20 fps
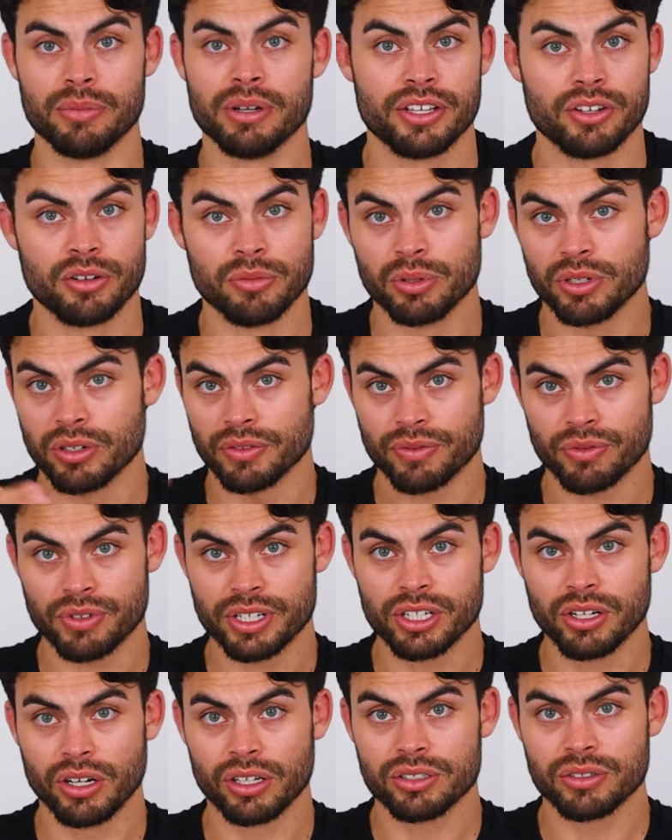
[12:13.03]
You can book a
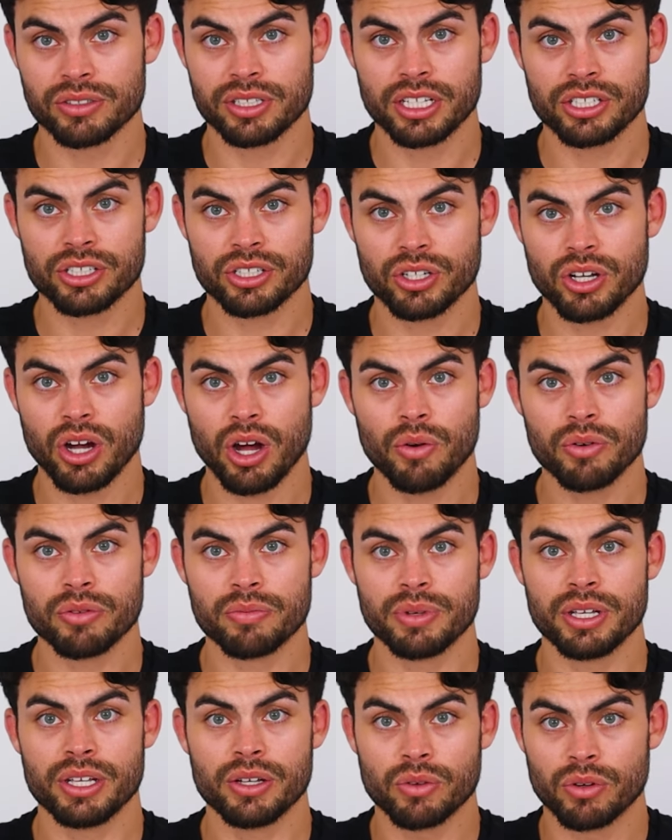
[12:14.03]
free consultation call with
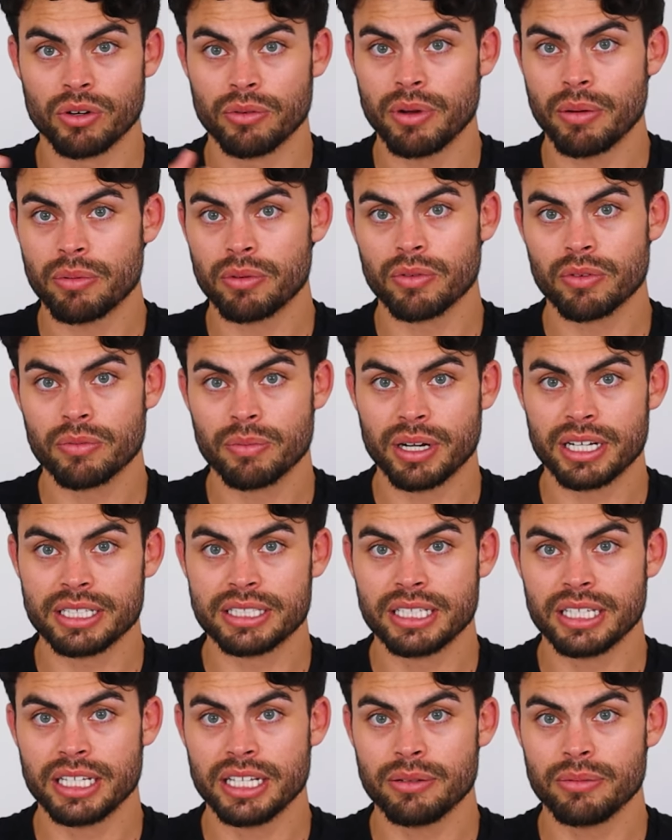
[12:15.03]
me or a member of my
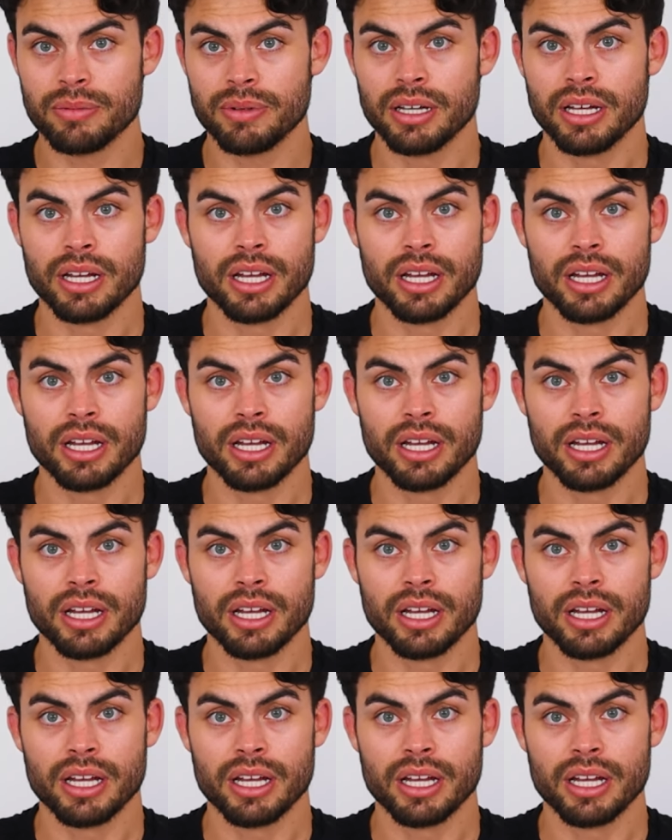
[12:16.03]
team,